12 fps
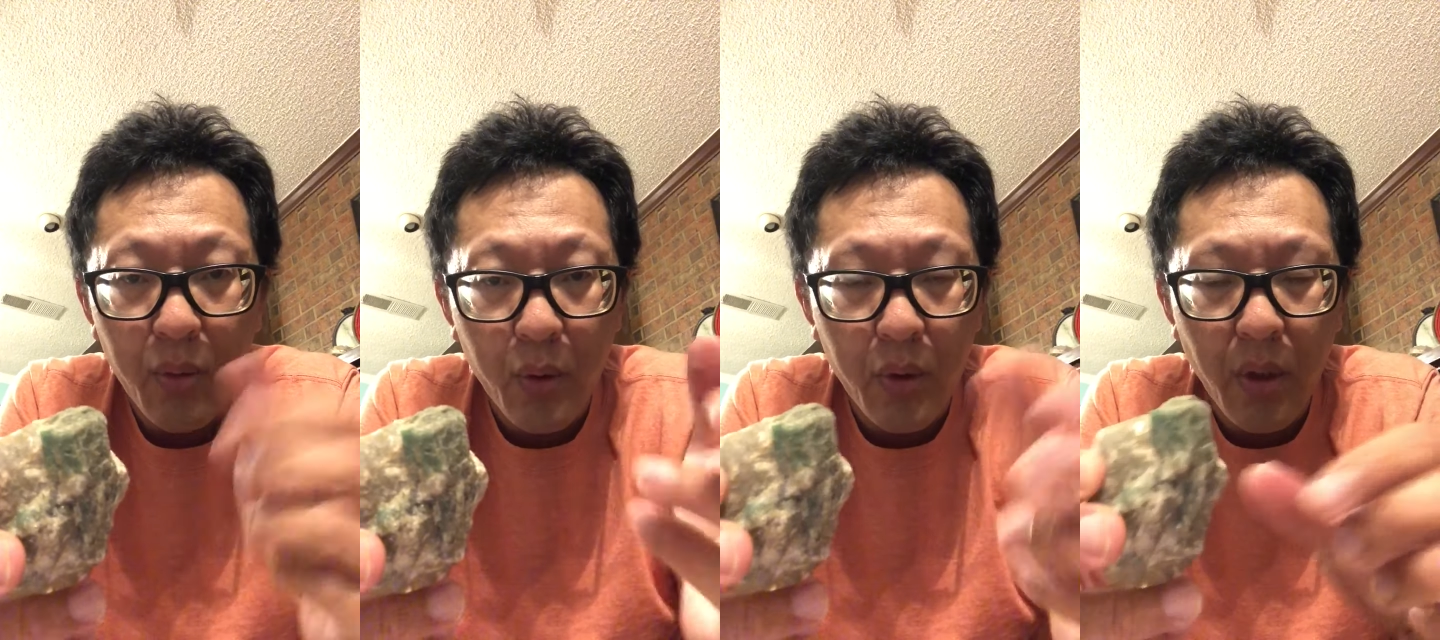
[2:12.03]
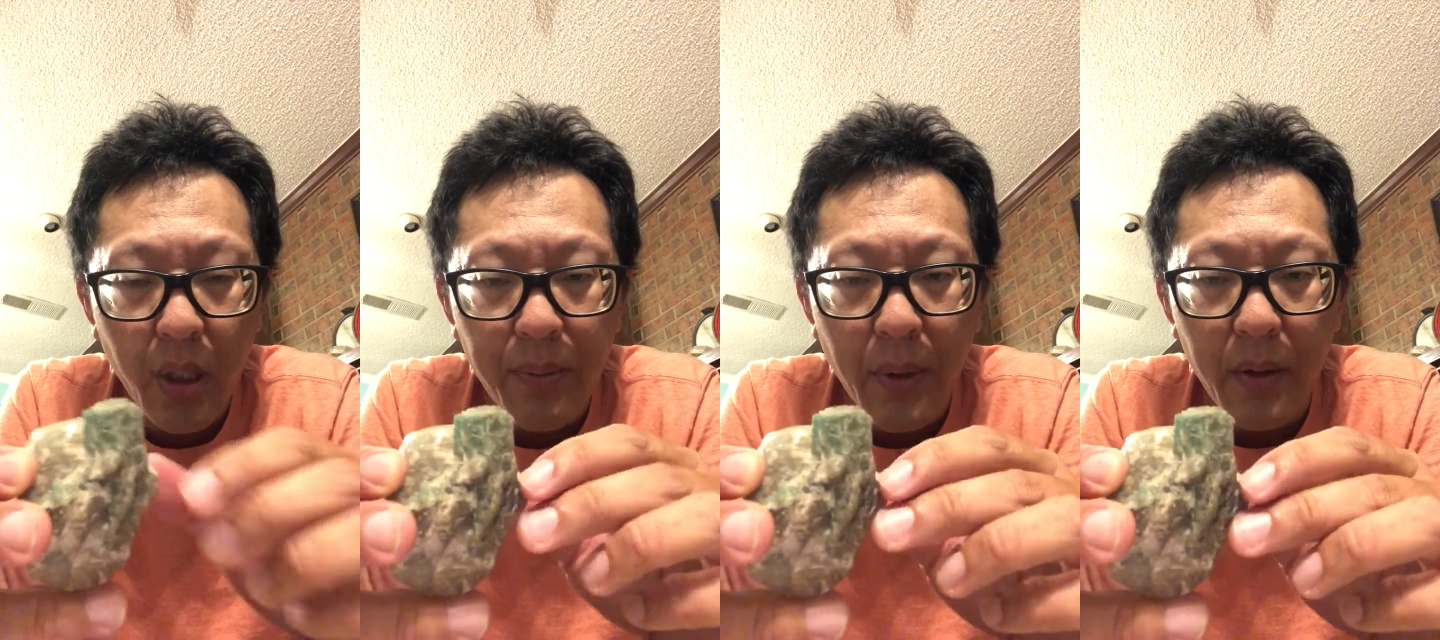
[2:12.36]
which we'll
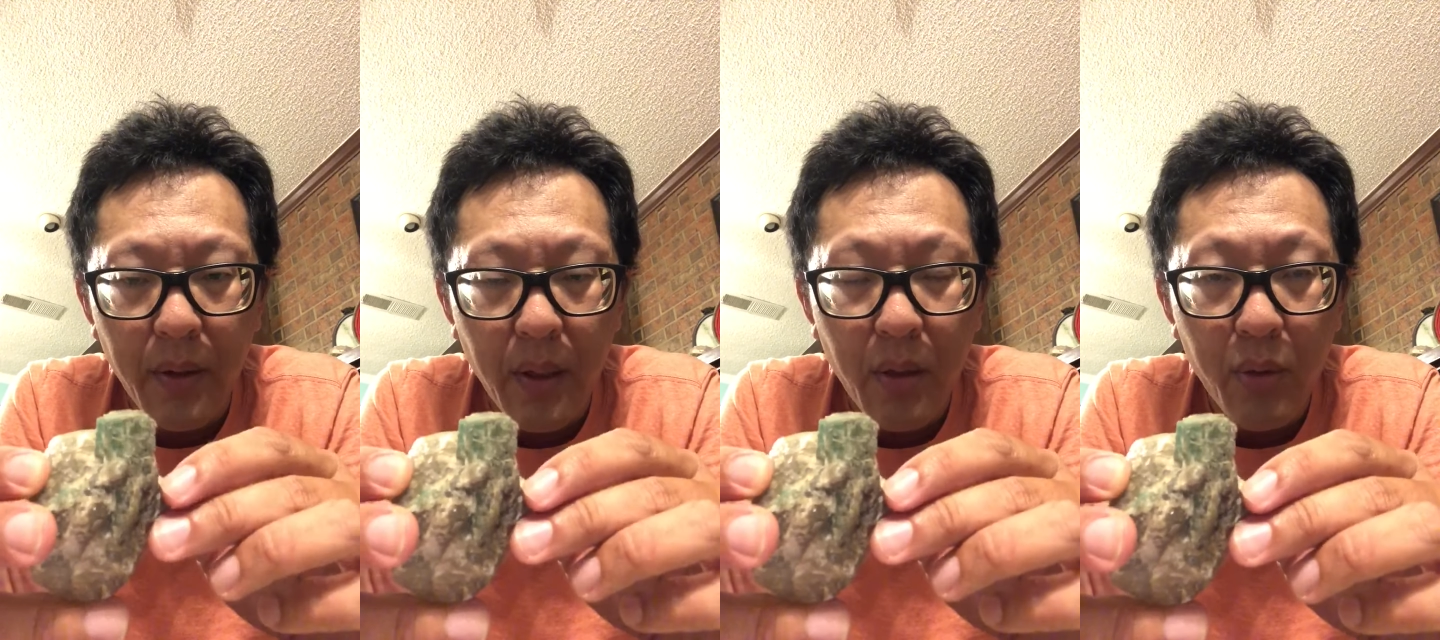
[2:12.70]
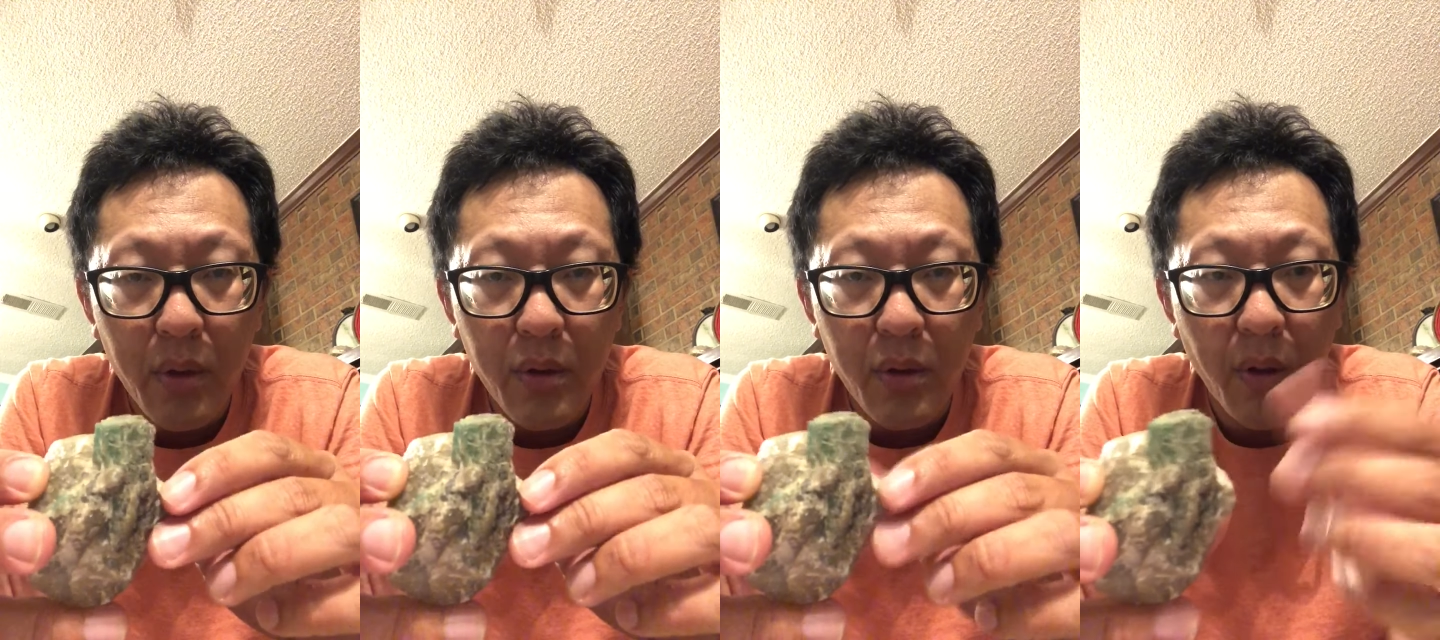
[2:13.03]
talk about later,
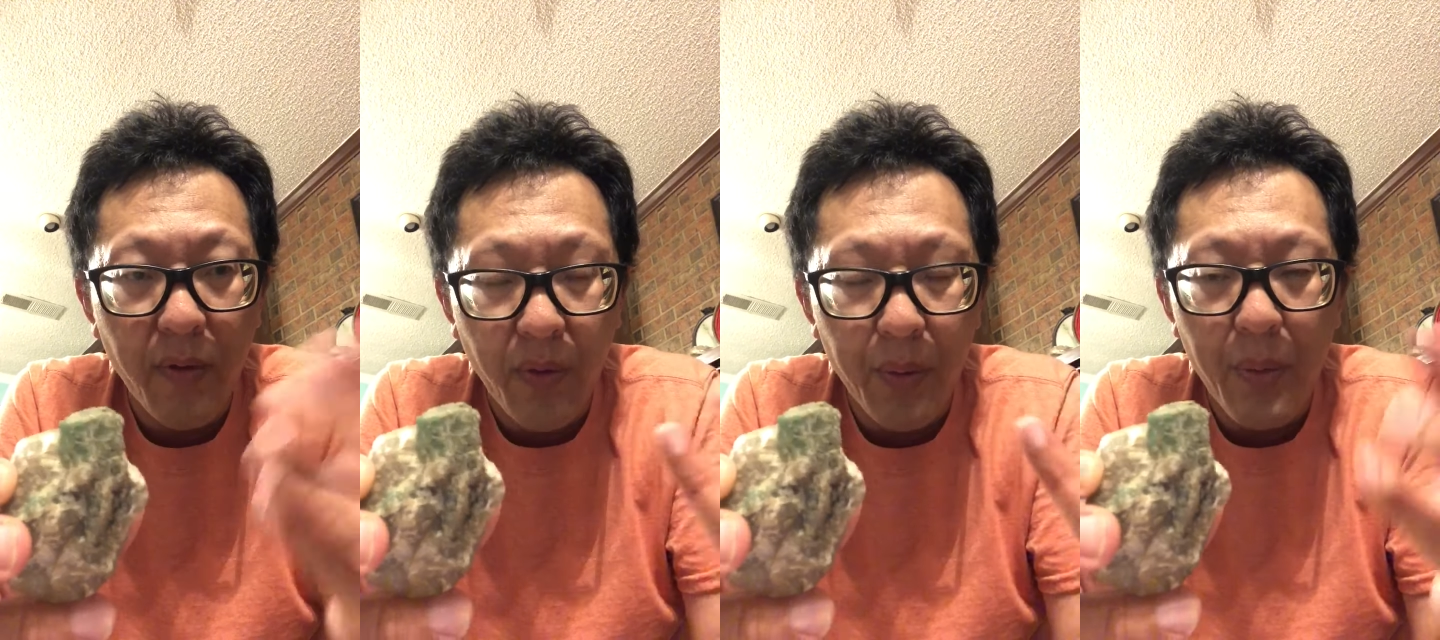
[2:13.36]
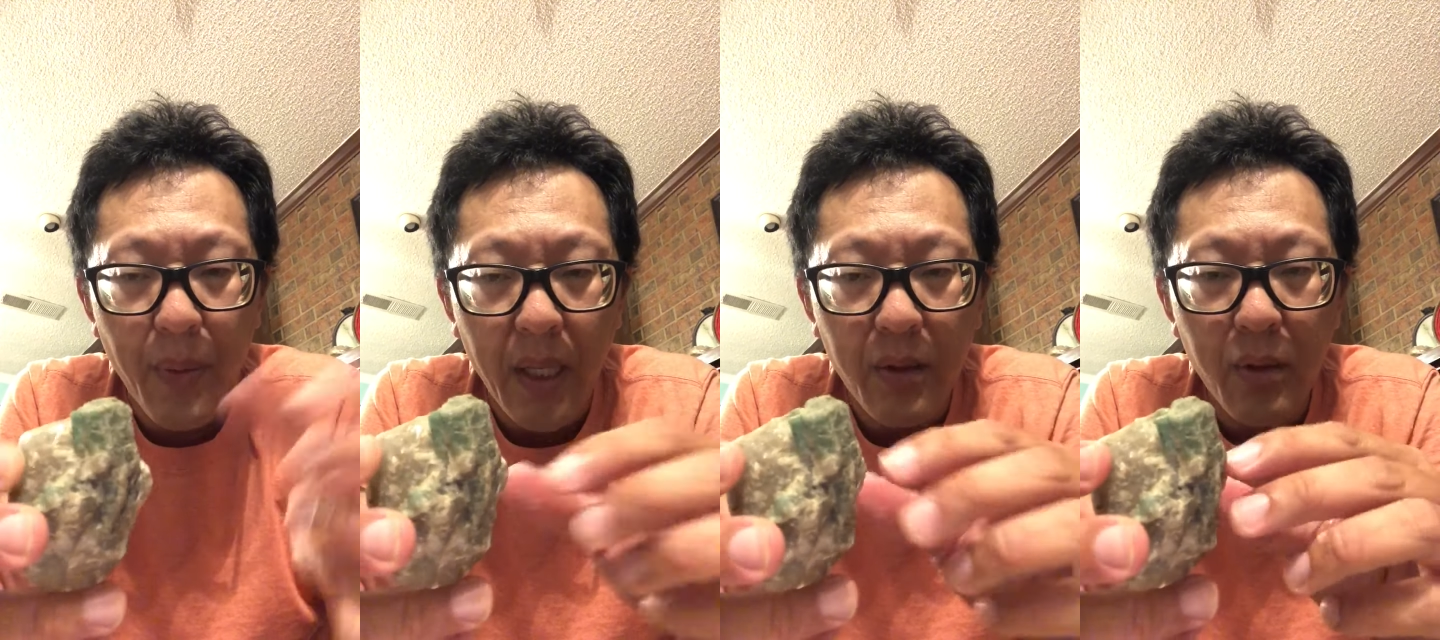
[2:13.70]
which are from the
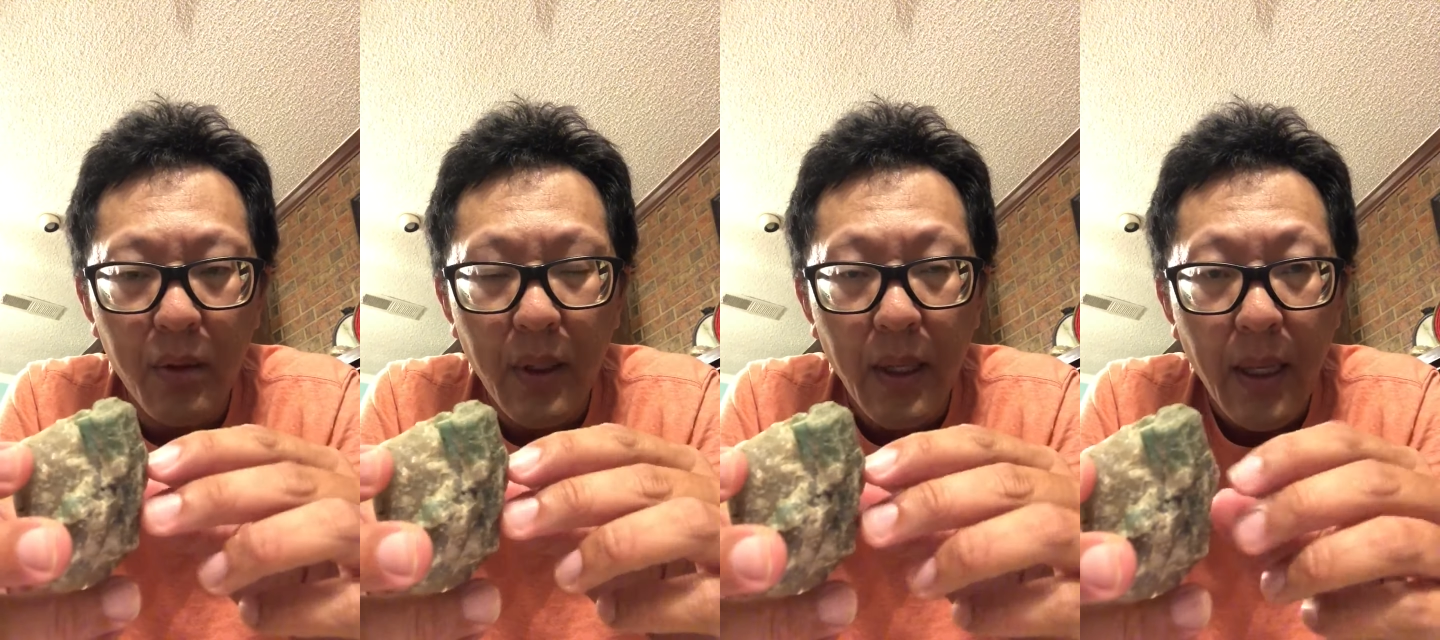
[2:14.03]
mantle.